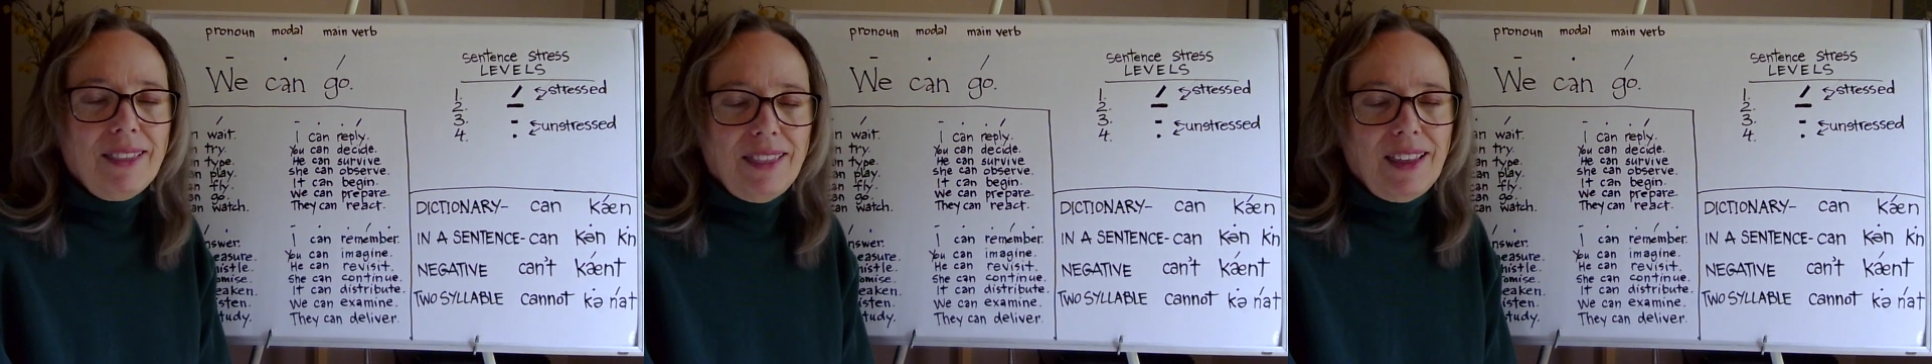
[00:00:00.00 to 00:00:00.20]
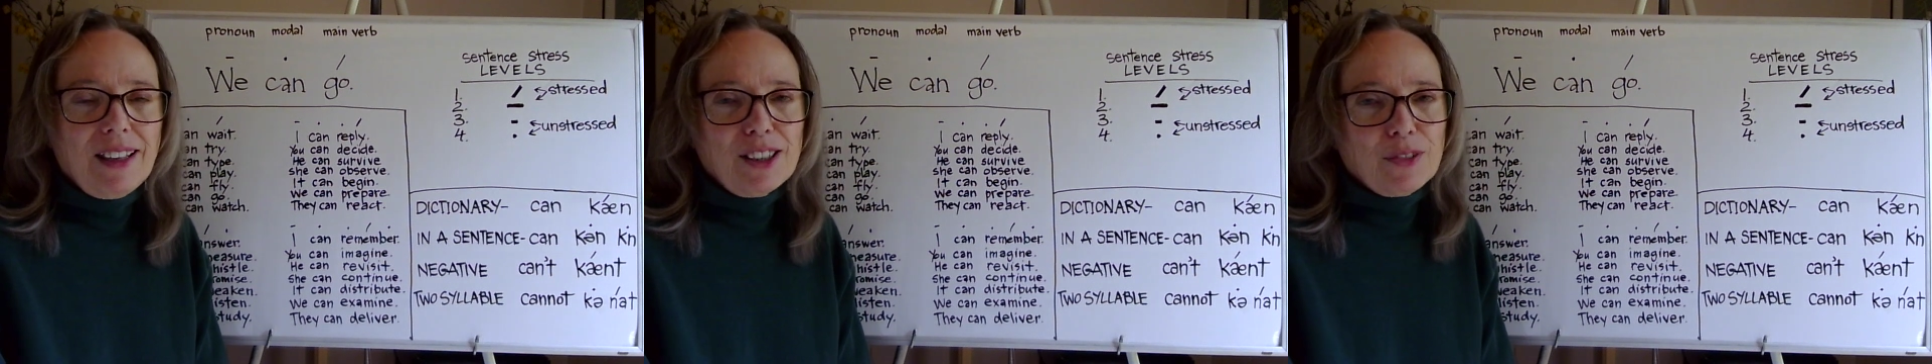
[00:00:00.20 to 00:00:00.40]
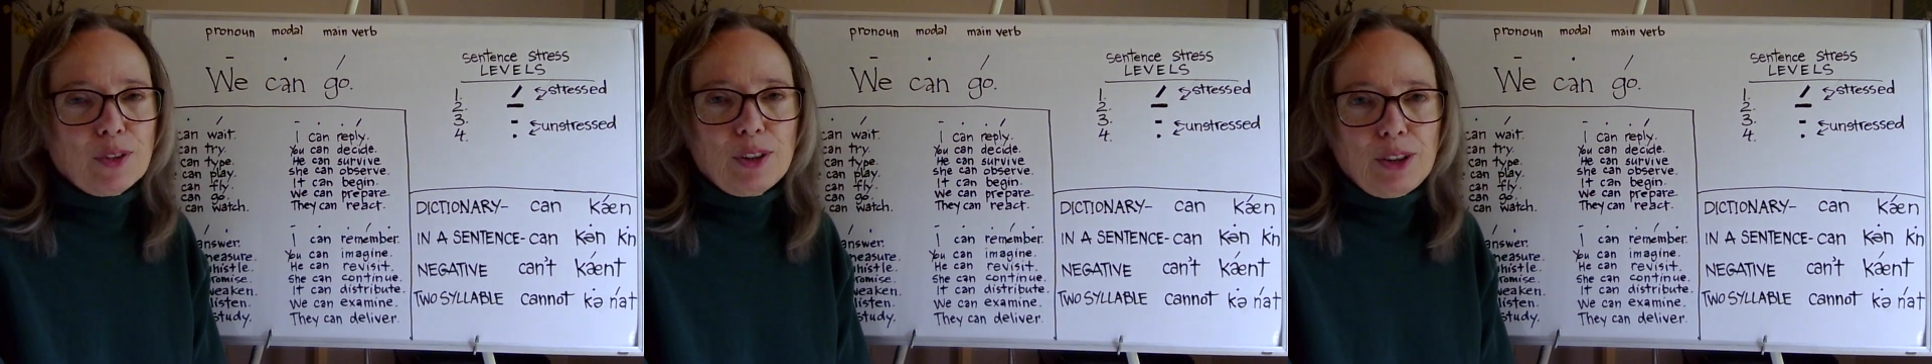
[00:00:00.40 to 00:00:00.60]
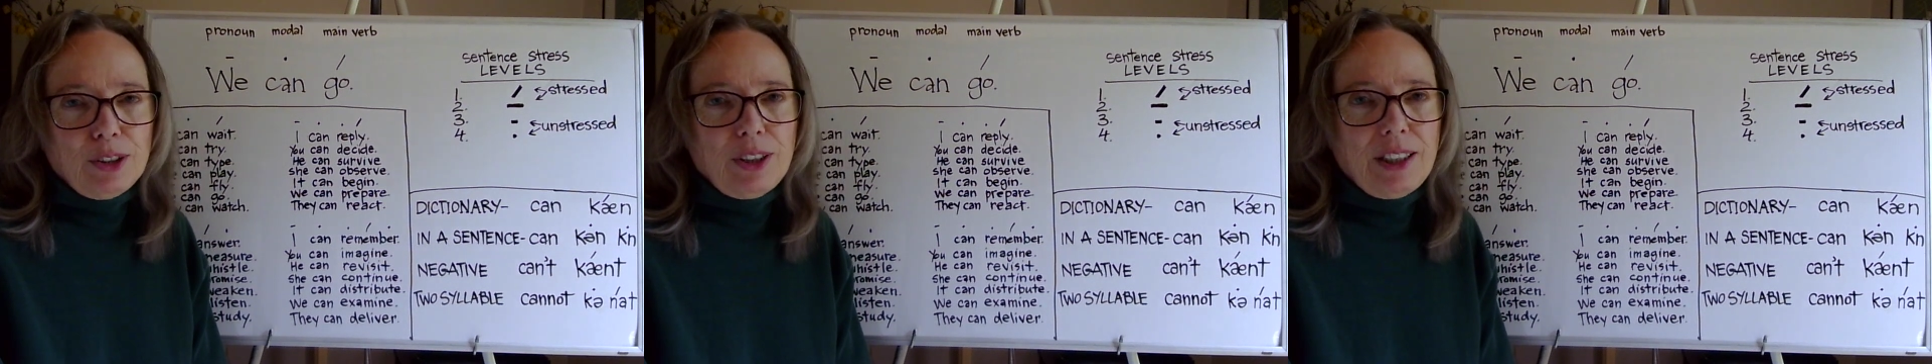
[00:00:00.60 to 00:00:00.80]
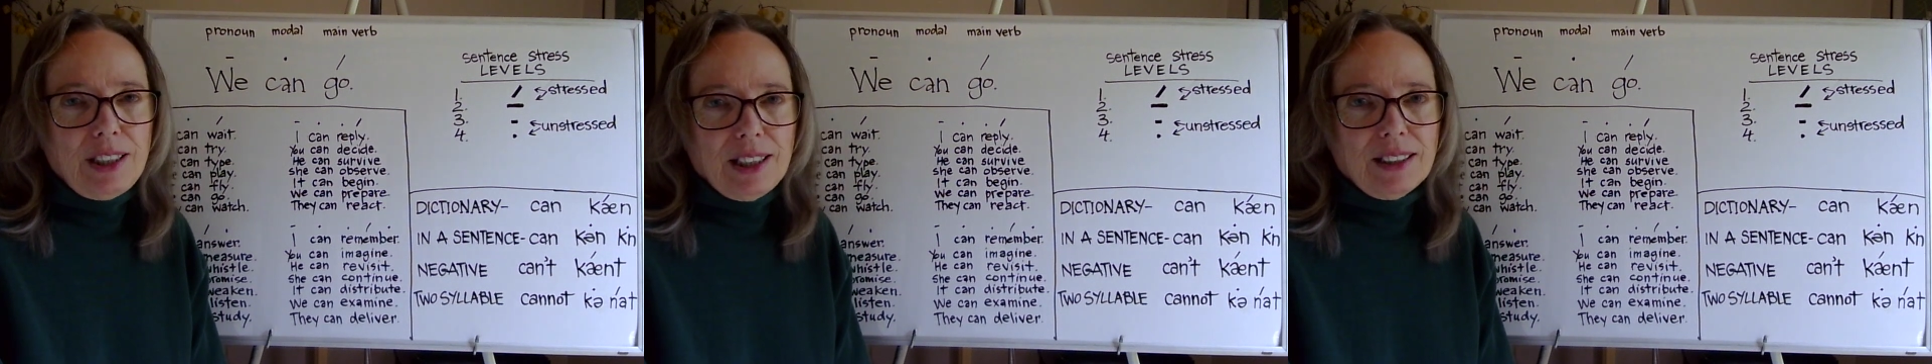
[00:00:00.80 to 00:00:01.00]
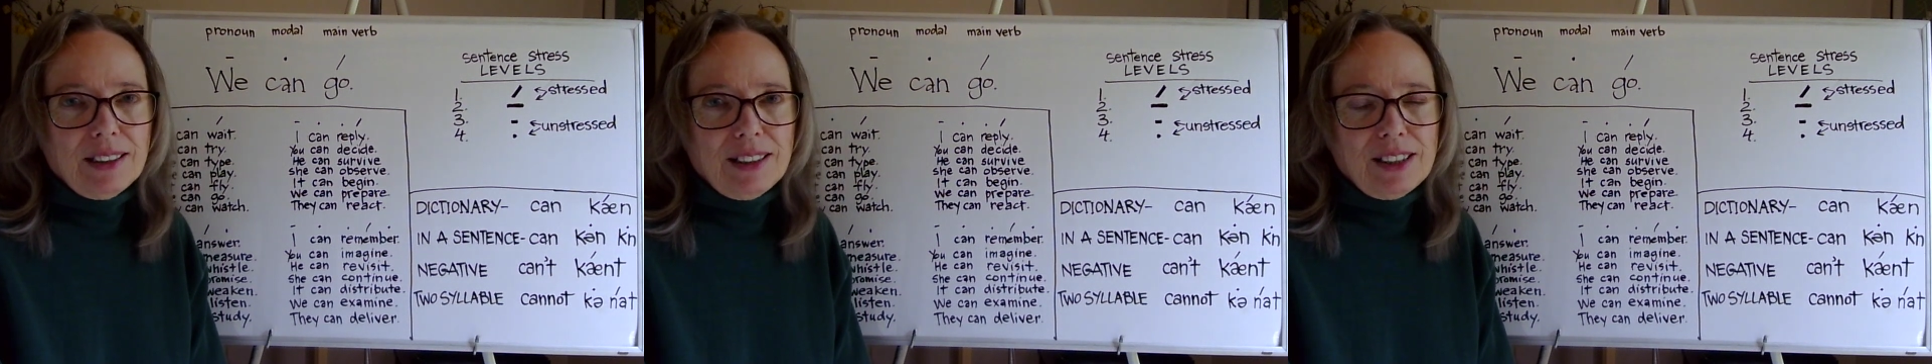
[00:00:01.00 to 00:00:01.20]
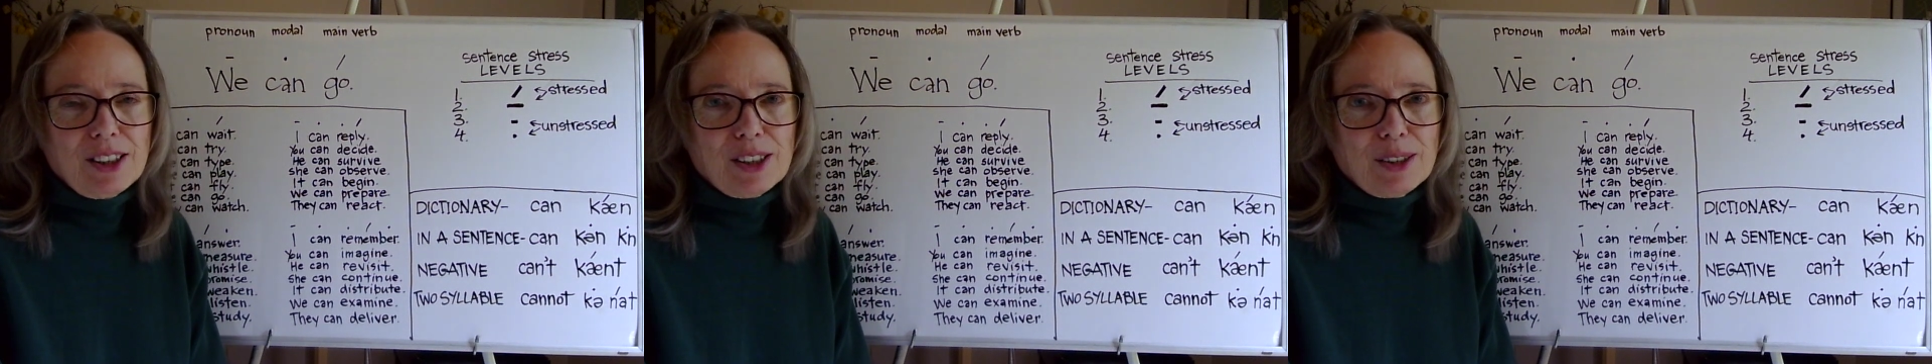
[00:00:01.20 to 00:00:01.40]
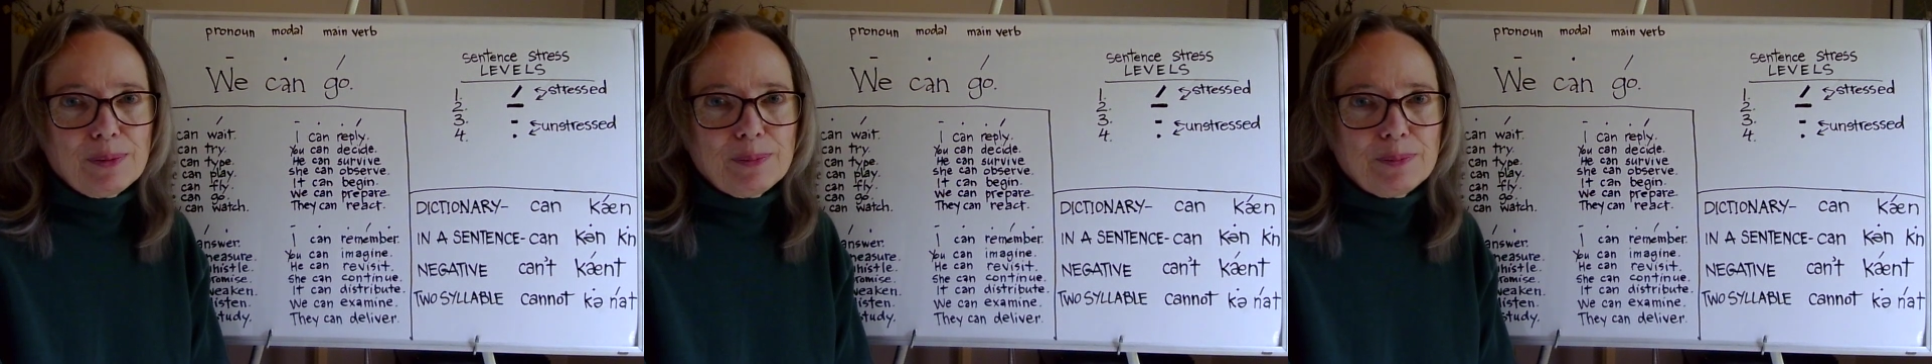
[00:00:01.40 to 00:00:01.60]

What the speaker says: thanks for learning English.